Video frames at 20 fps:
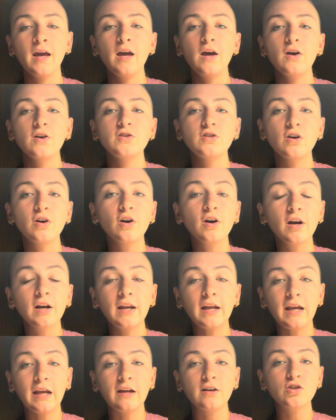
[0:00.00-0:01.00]
So you're going
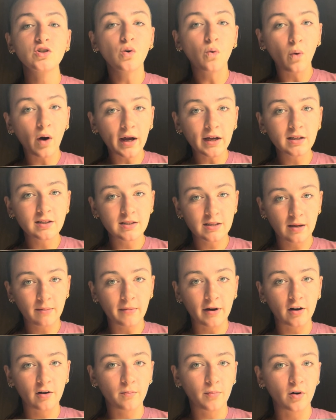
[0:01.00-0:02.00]
to eat twice the
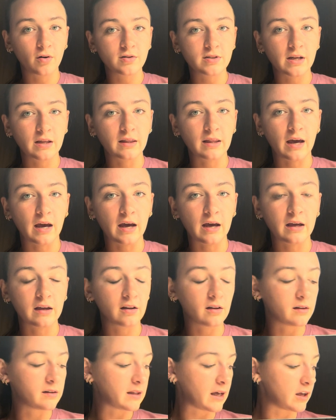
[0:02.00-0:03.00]
amount of protein that
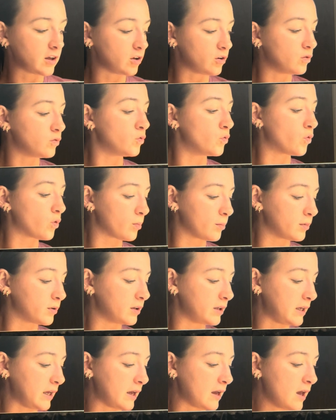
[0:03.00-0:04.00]
you
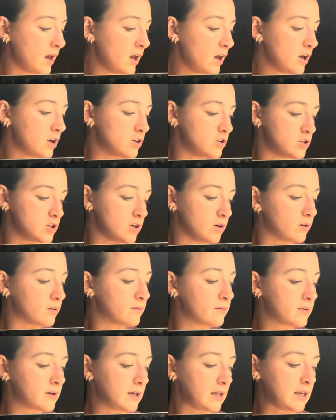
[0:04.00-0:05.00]
normally do,
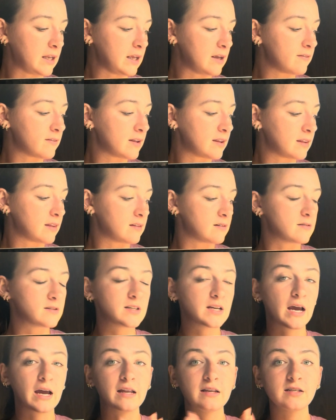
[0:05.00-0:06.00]
and even
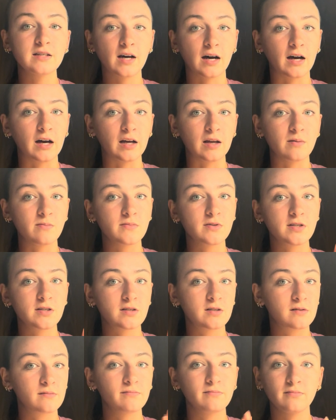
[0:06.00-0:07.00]
10
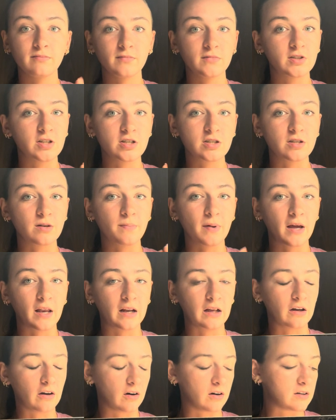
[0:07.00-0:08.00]
times, just
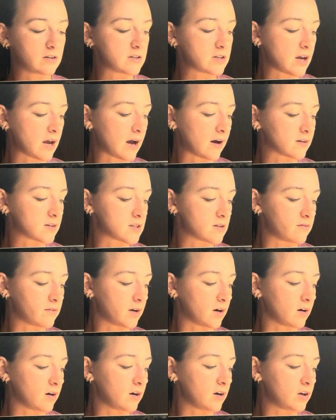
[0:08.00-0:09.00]
depending on how
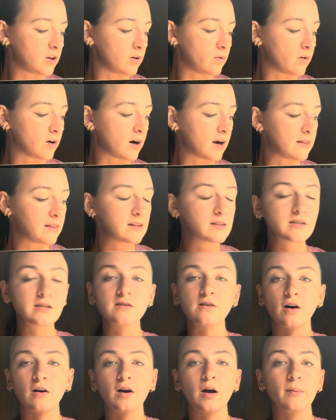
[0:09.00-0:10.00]
severe you are. And this is
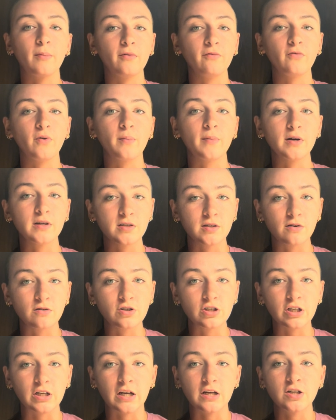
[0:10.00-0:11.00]
all coming from
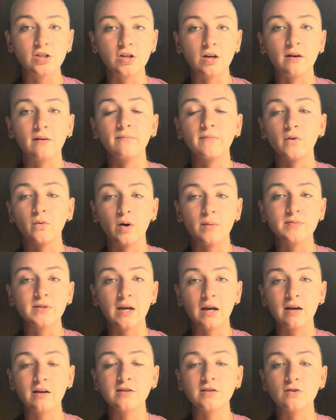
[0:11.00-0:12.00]
Association, the
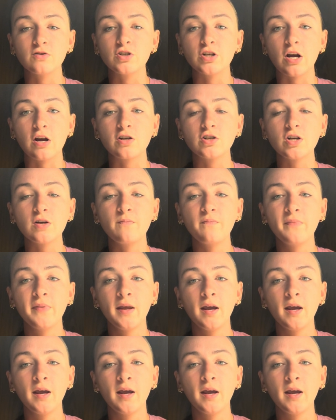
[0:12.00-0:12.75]
website Association.